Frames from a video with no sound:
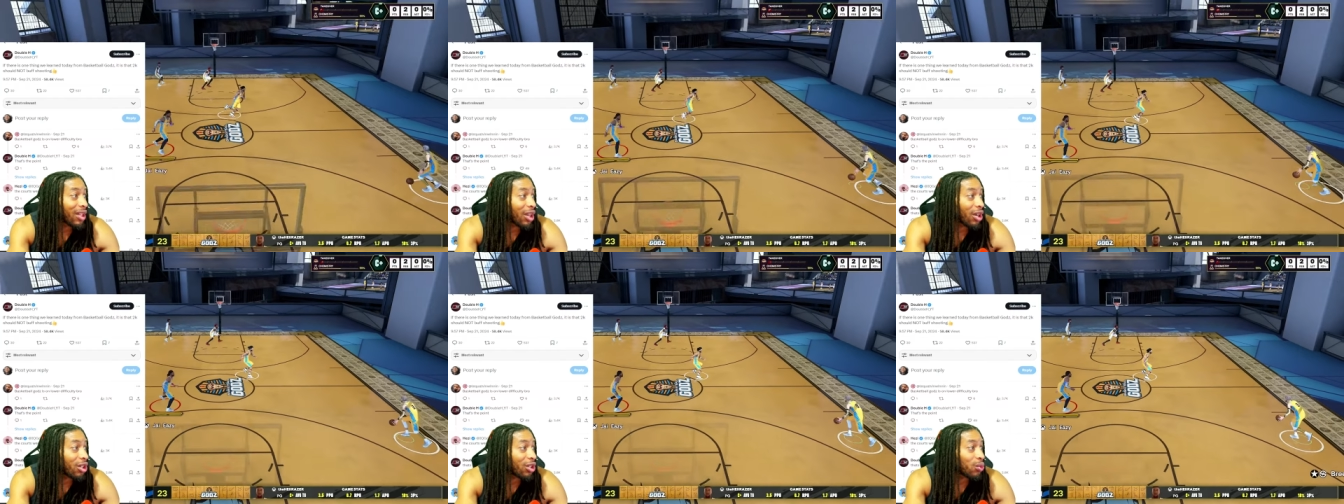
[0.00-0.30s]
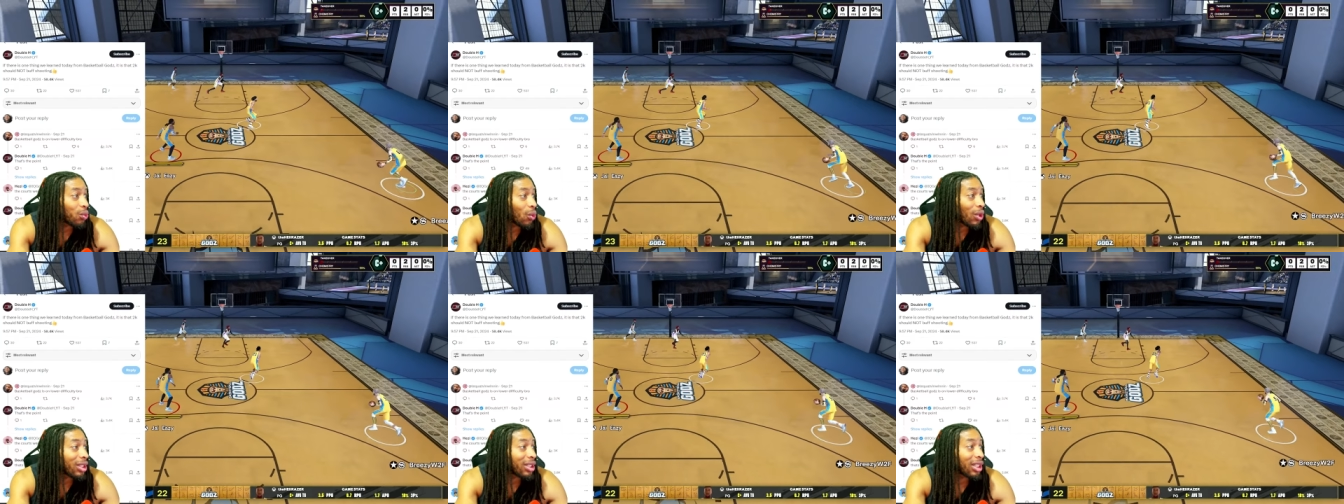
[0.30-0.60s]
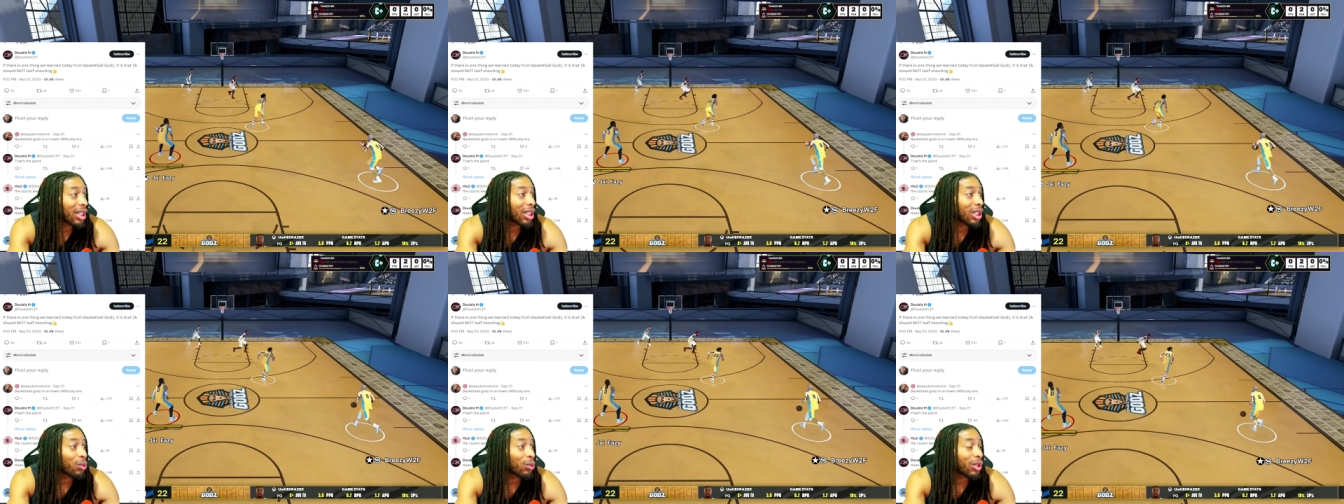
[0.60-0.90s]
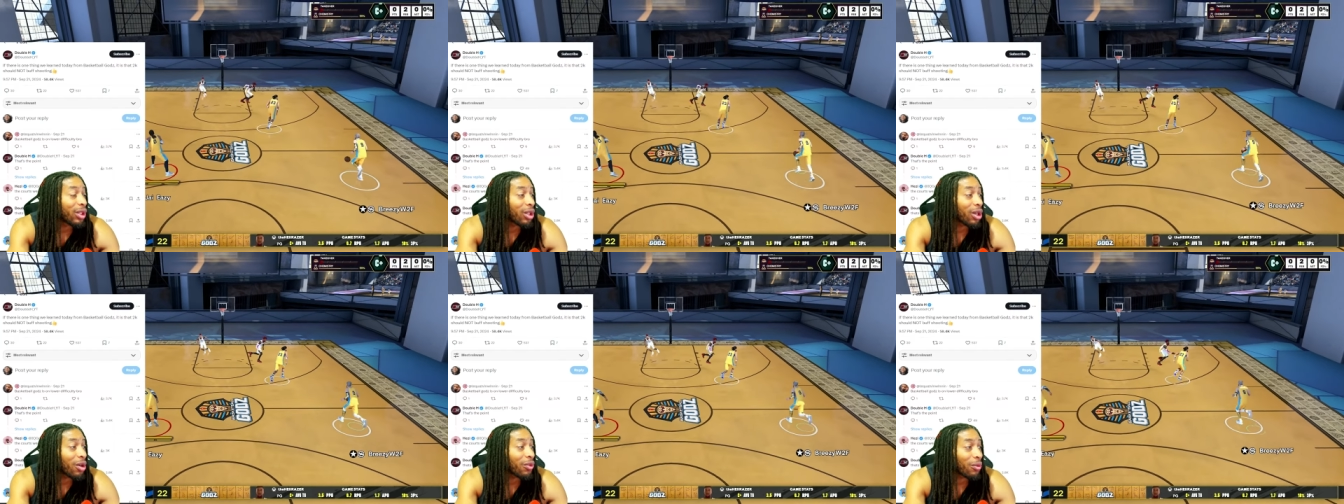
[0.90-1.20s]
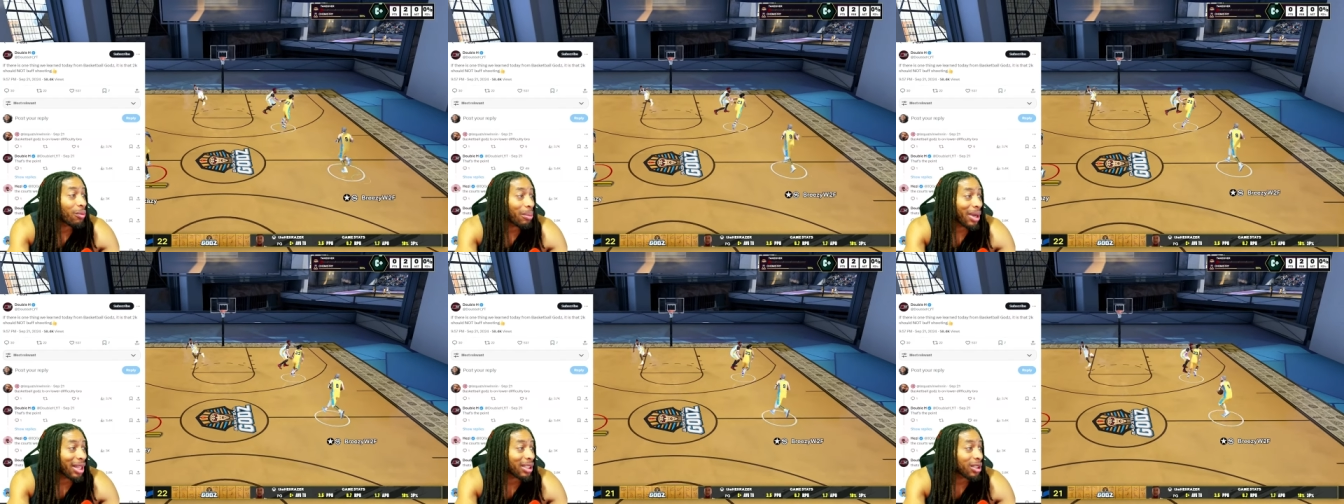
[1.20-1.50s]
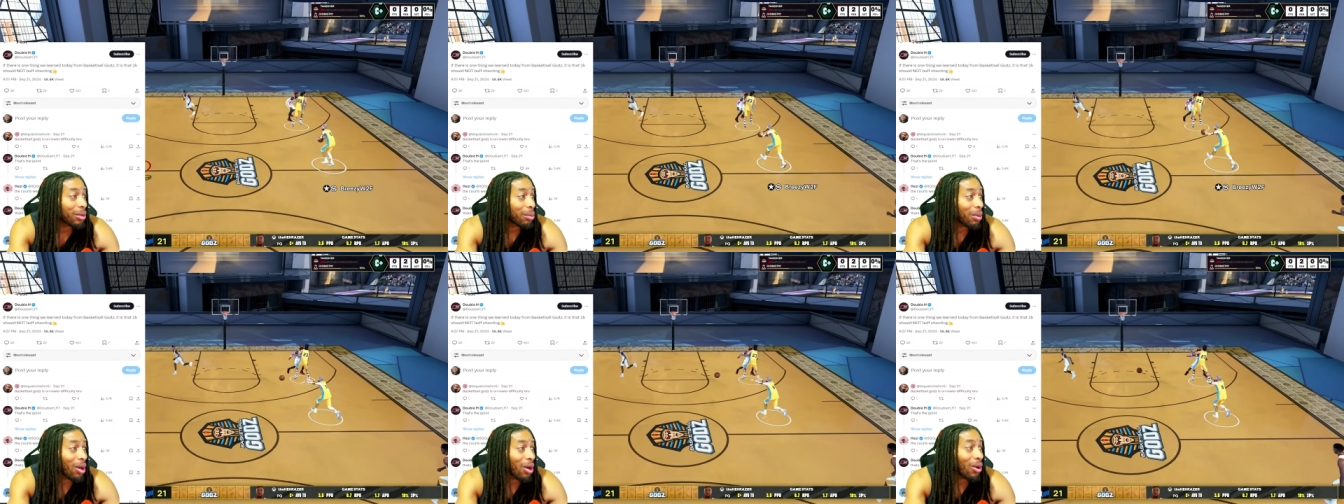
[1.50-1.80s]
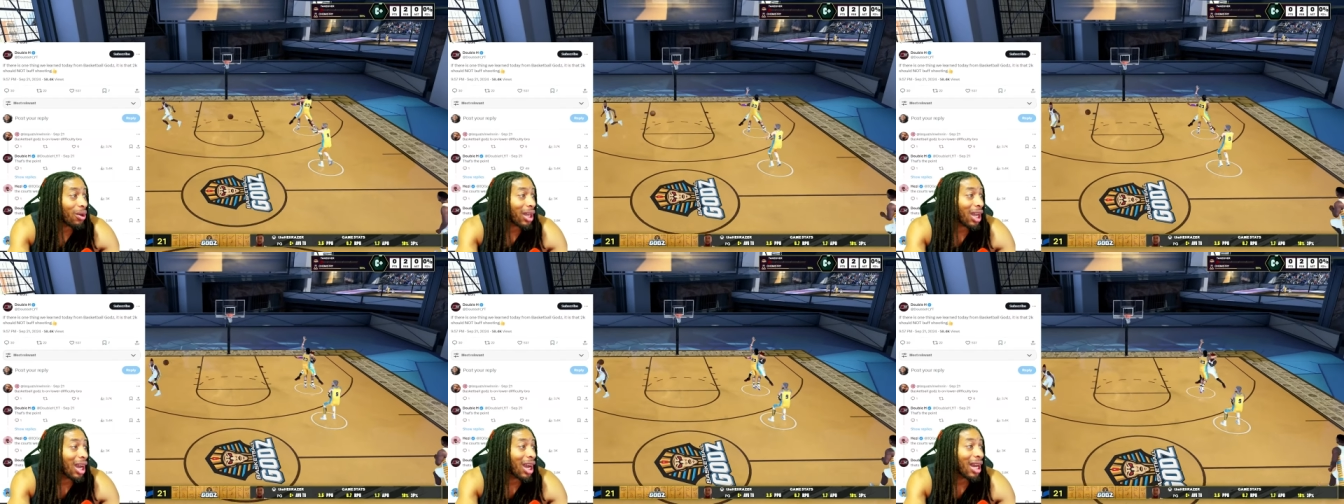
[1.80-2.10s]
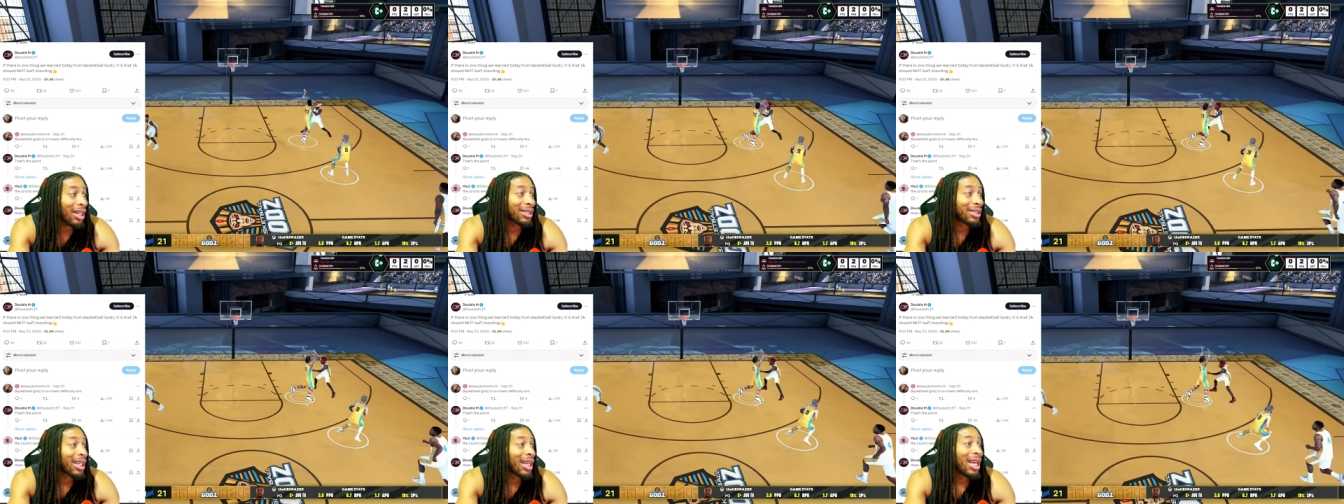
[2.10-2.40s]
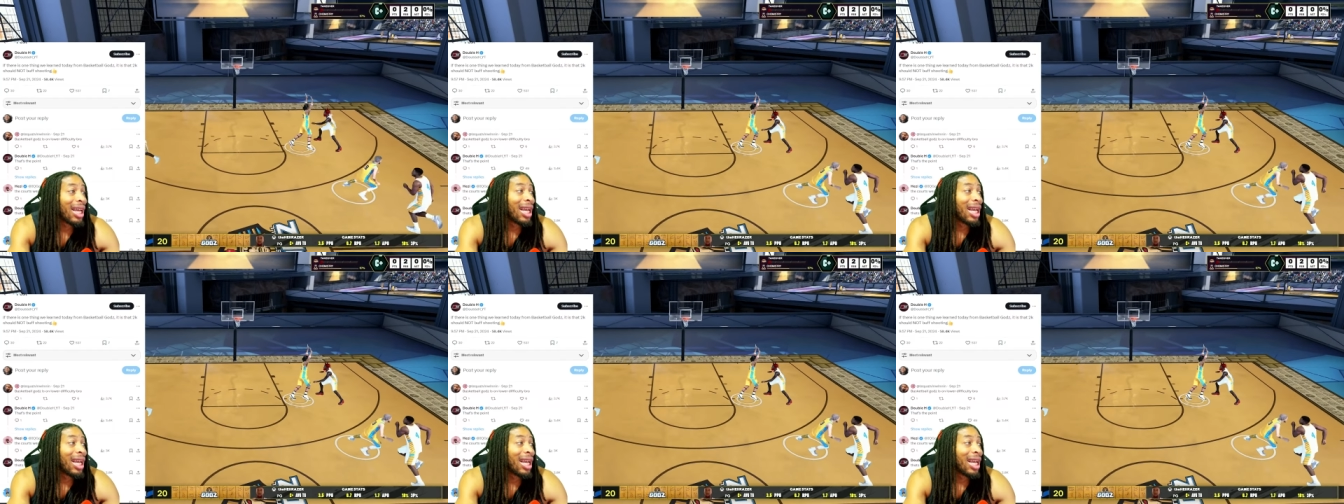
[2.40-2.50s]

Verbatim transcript: there's one thing that we learned from basketball gods,